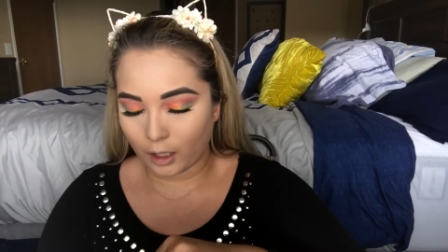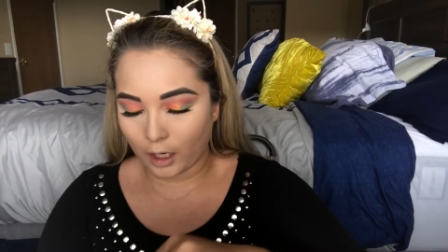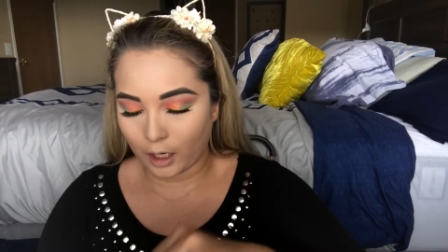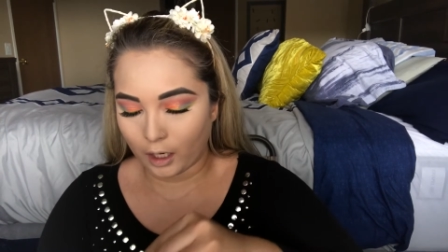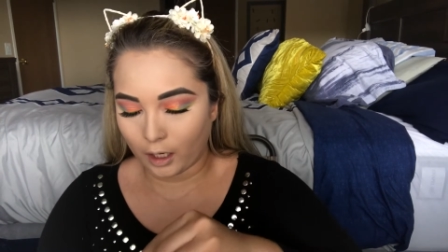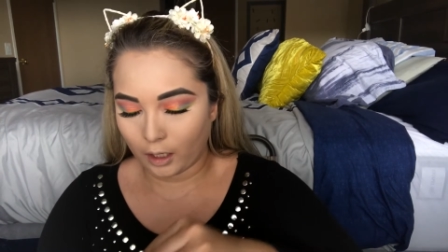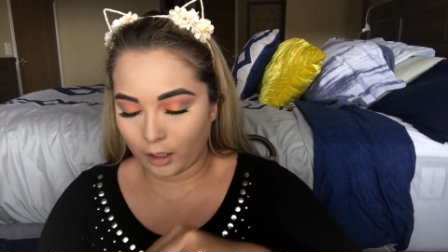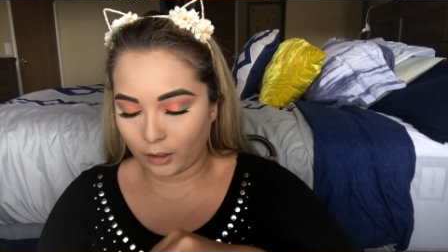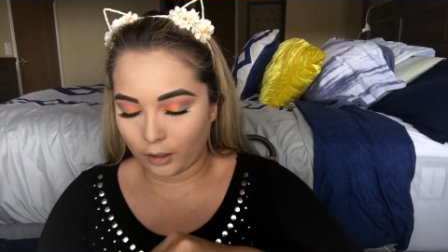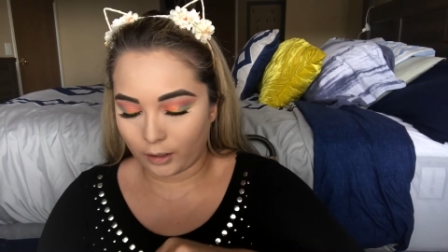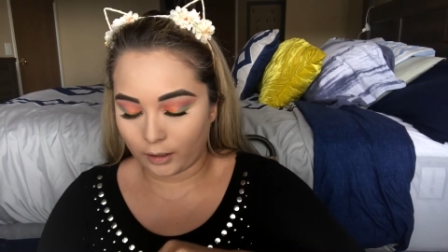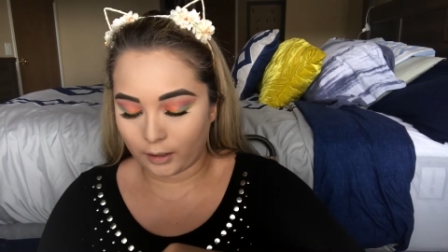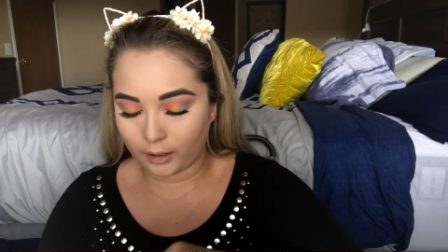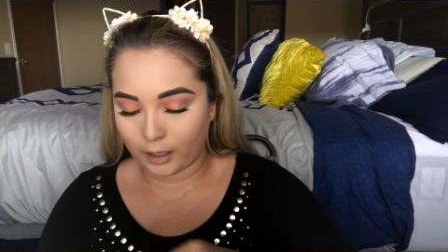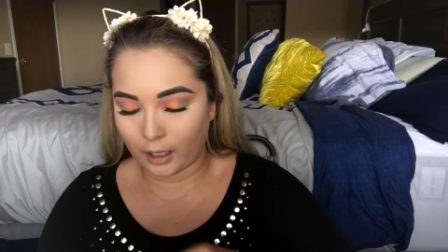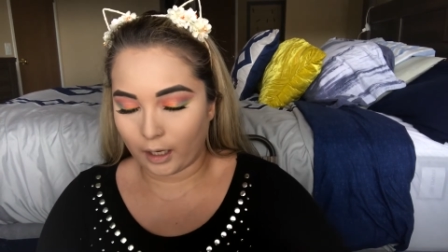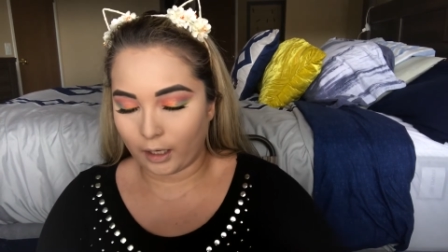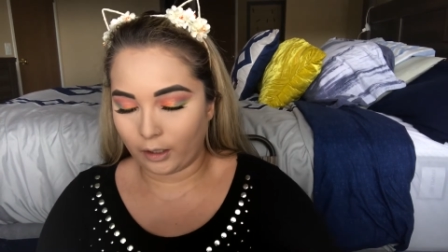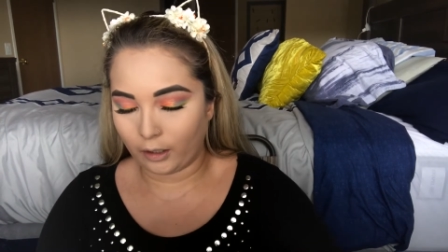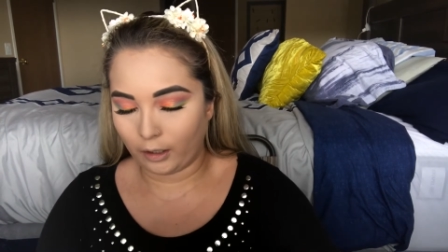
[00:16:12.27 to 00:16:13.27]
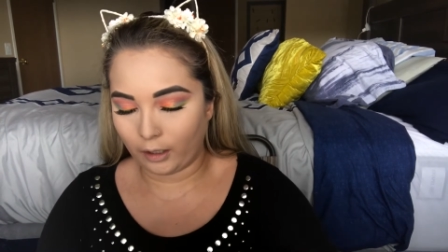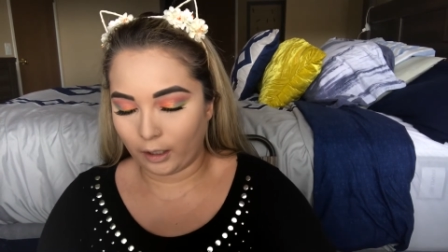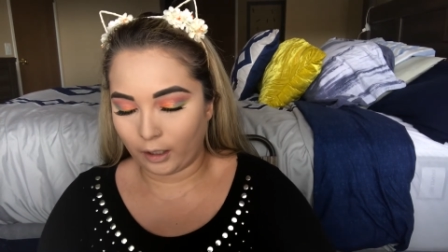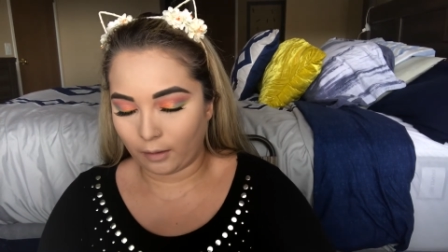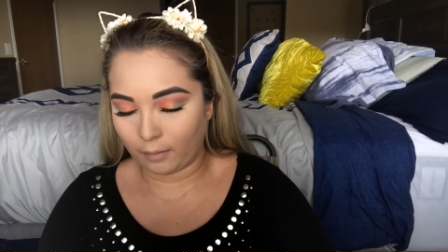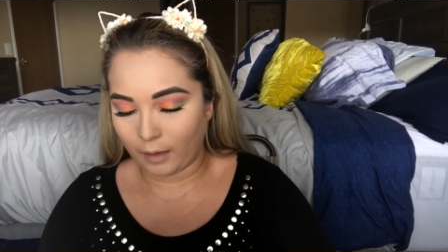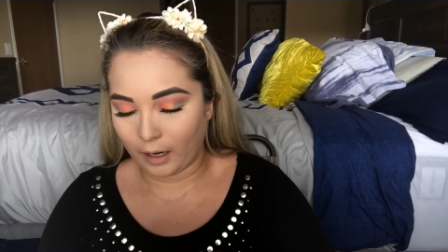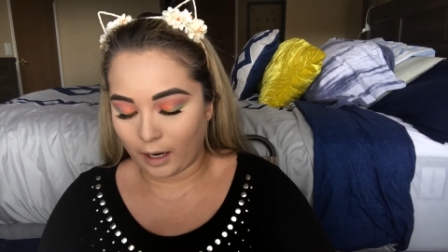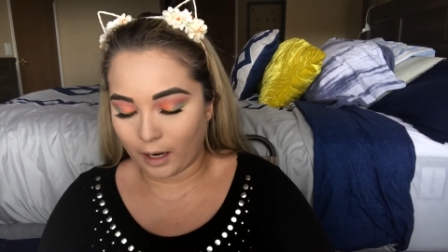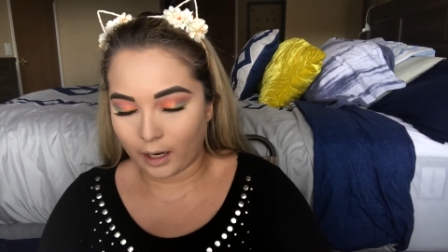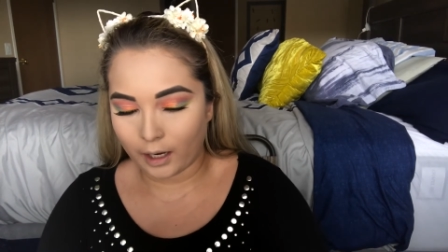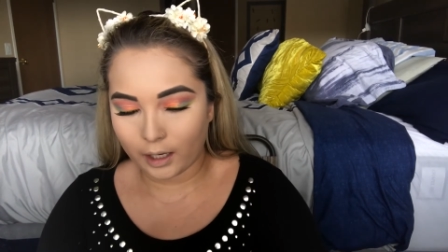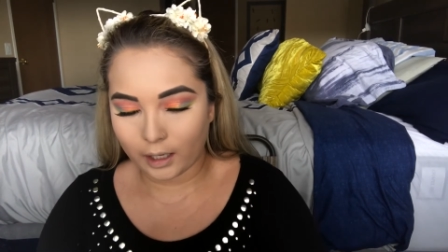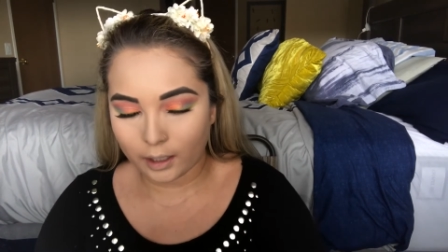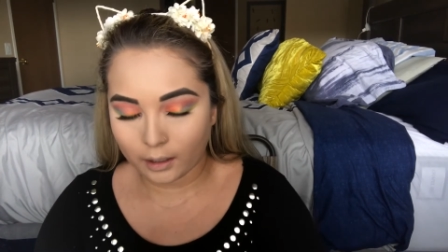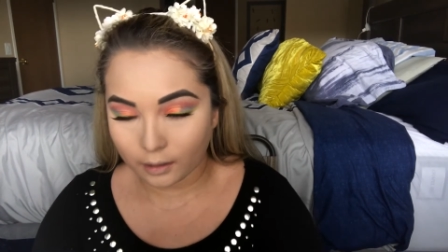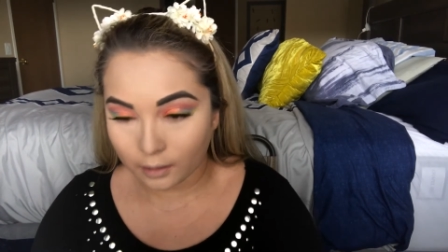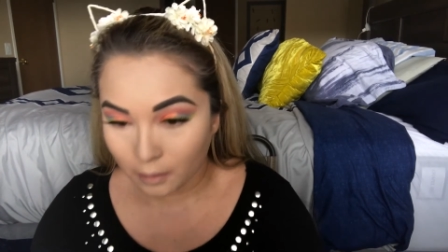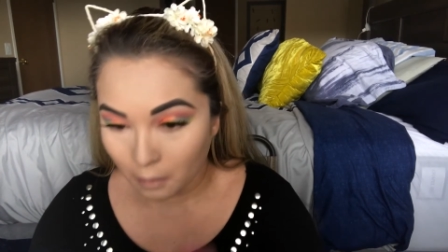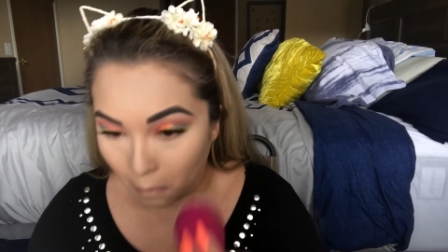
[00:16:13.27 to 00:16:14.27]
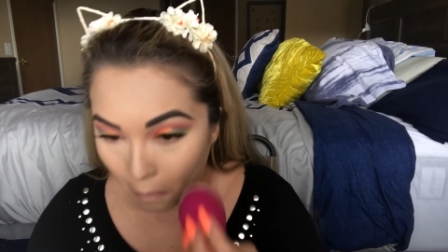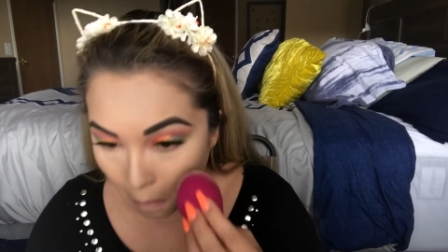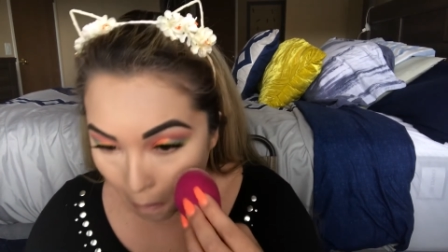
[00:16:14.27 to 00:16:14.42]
and just set underneath my eyes.